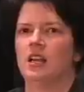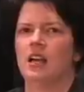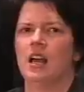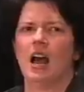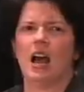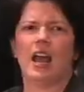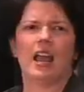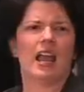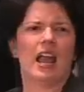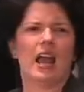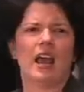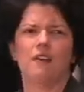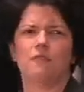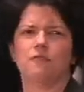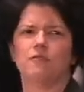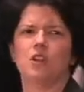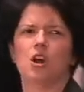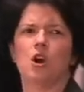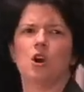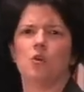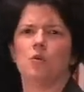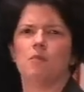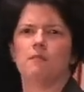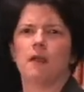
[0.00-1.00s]
I have
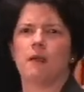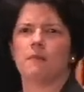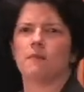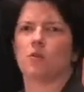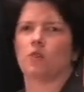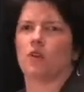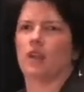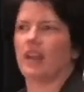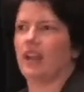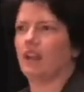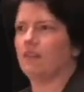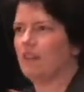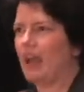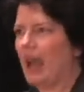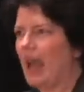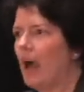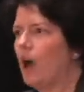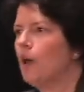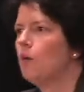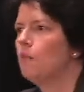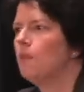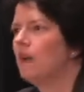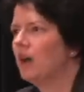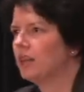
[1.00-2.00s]
no memory of
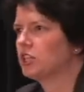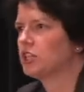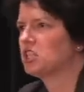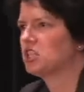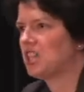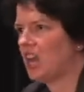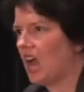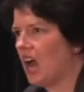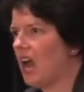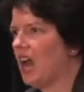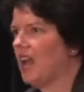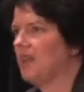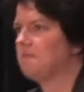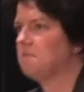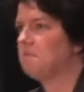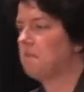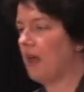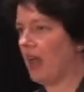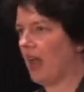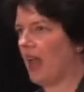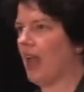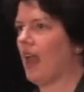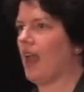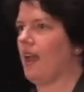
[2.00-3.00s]
how much time
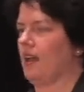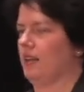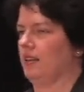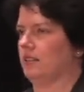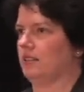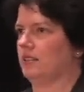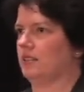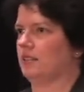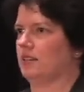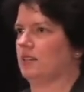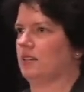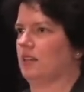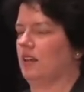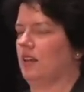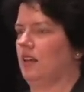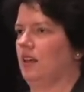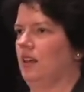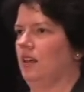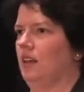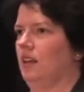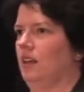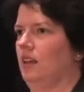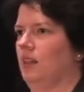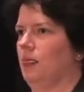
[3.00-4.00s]
passed,
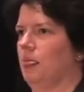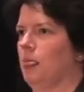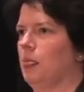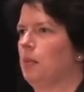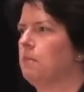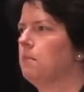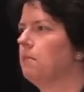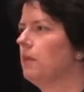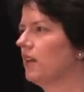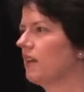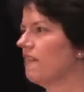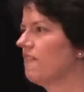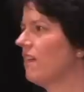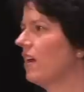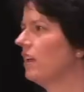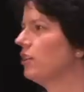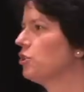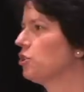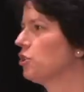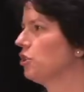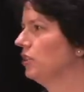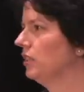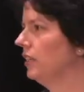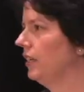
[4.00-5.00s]
but
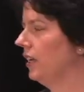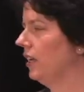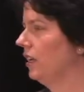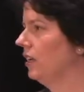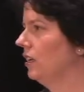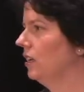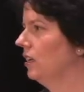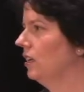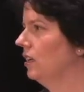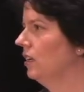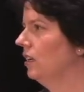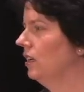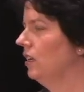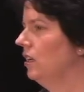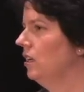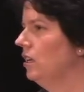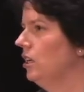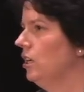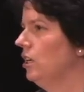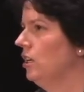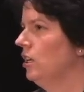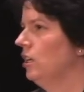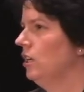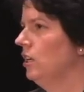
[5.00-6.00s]
eventually,
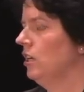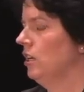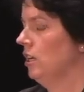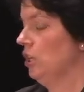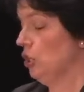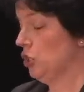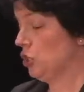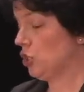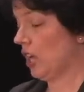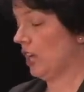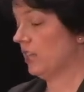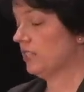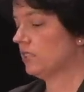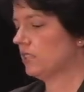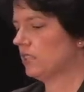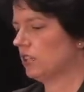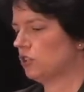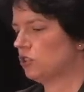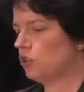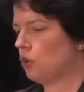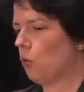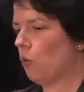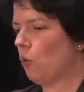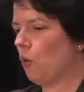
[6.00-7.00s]
just
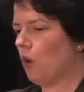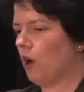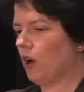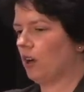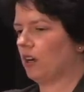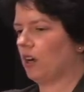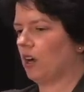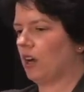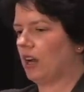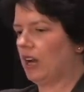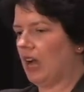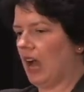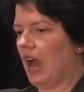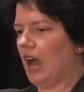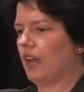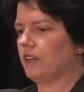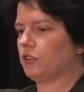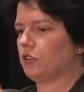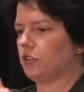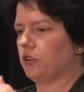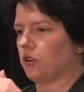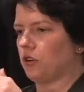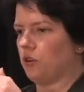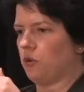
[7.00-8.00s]
as the water
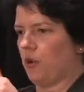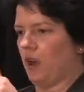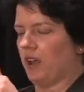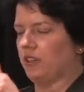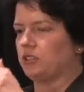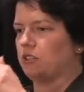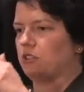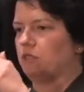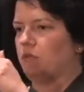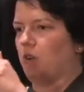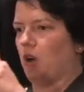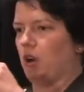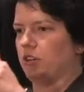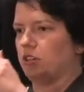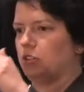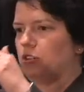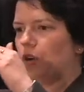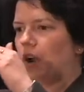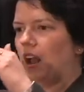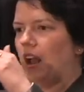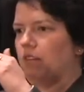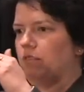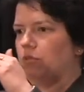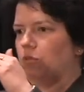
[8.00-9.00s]
got to the crest of our
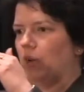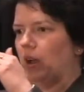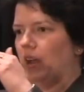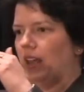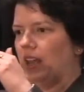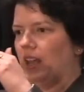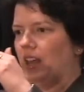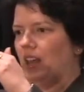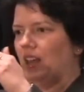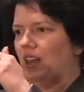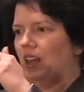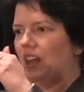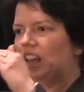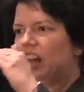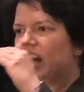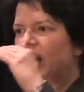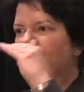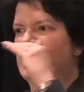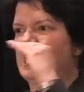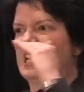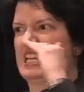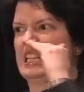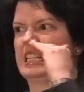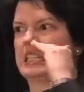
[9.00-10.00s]
driveway,
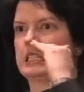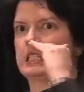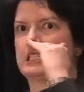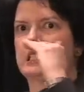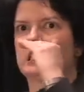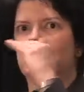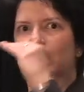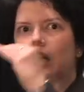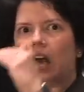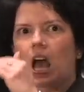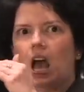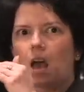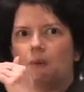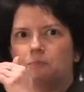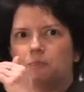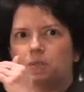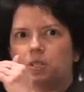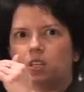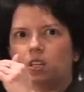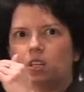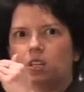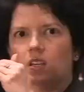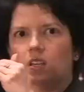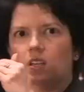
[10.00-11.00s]
it
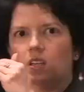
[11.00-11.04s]
stopped